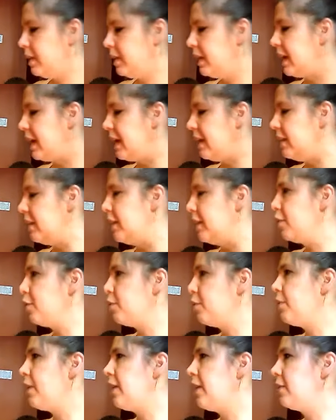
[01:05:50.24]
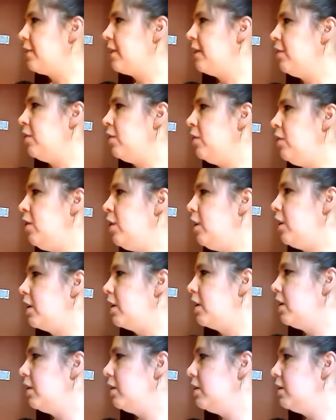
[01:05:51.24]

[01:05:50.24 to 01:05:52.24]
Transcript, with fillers: Again, letting your breath get long,